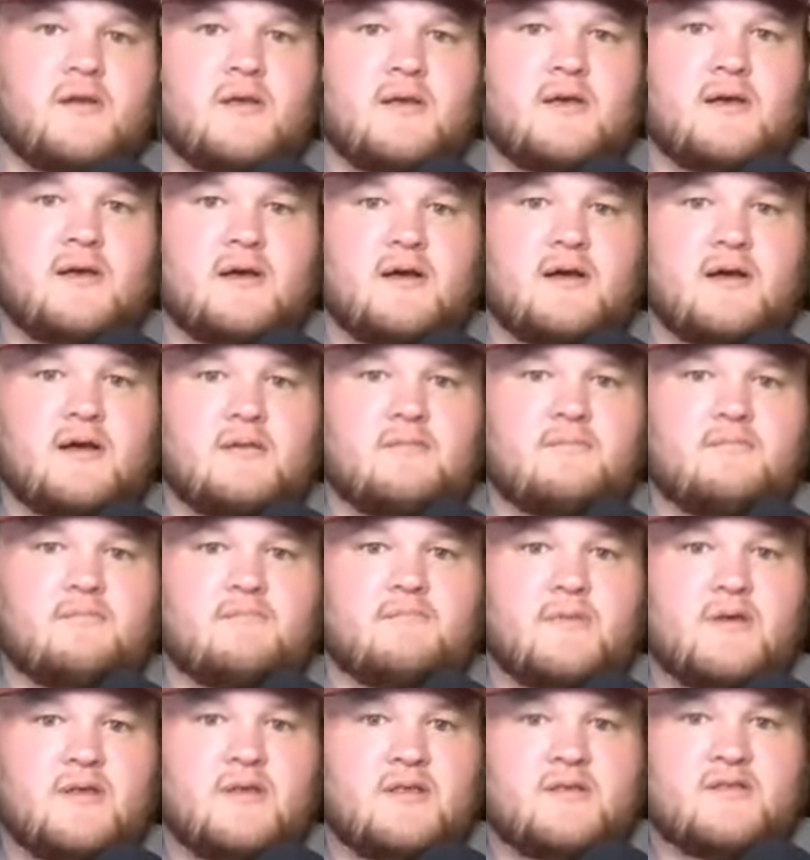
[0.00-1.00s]
Uh,
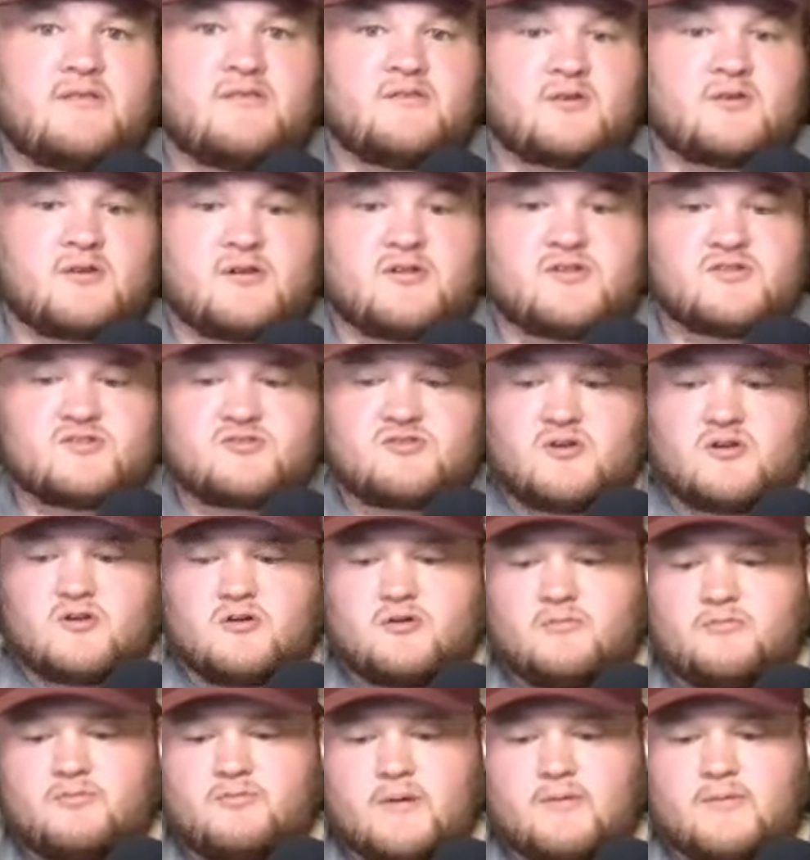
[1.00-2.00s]
eh, they're going to
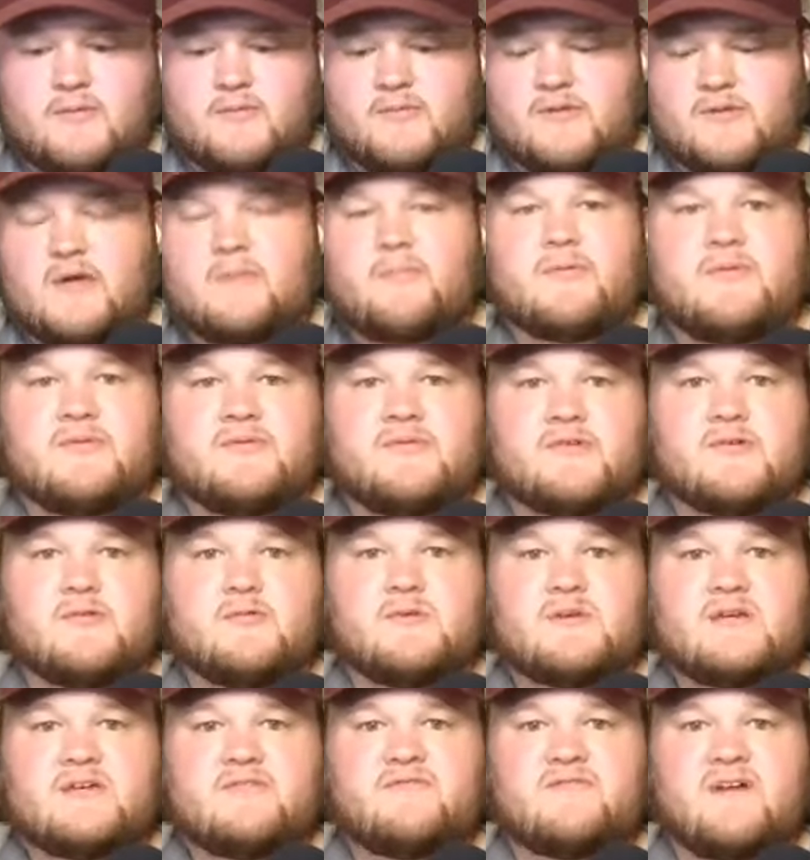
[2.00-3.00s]
struggle probably up until
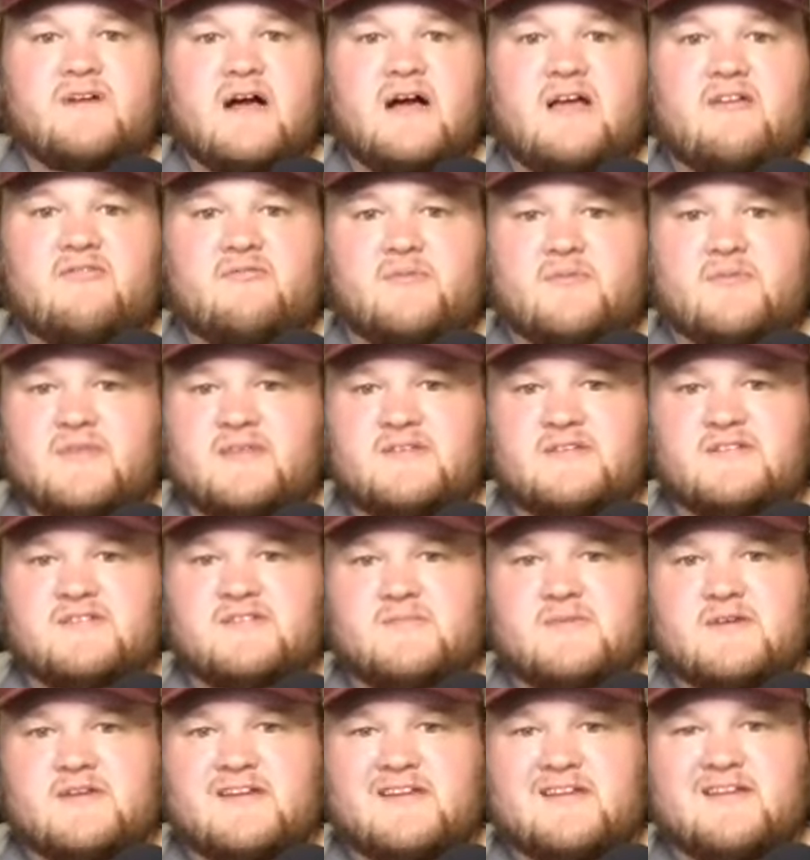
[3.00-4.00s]
week five, but that
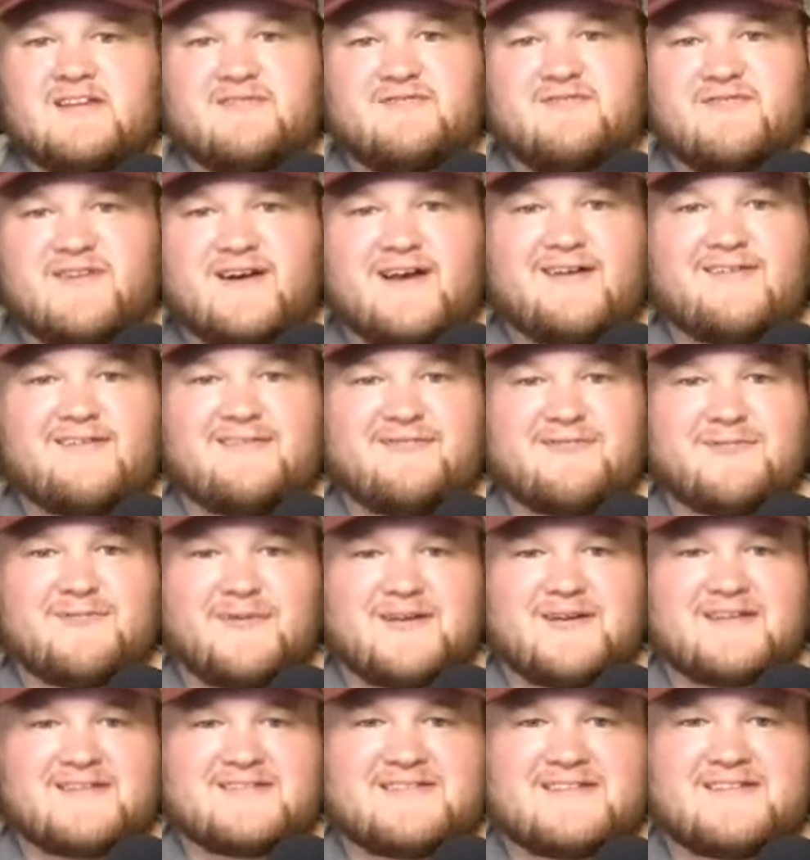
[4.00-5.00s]
doesn't mean you need to fire
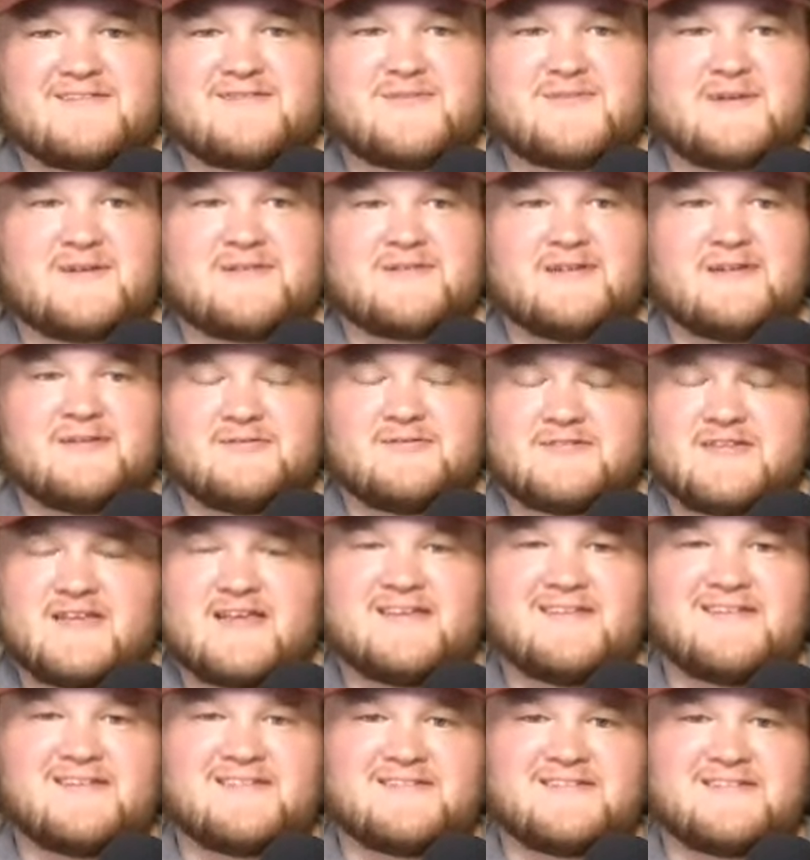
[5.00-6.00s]
everybody. Steve Spagnuolo's
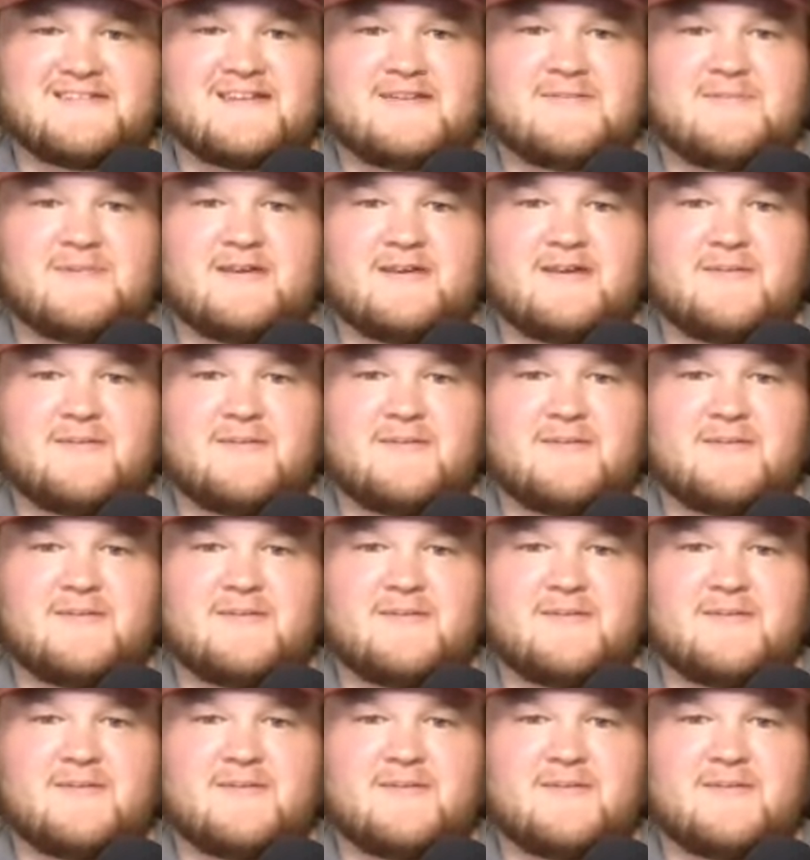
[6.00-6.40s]
head doesn't exactly.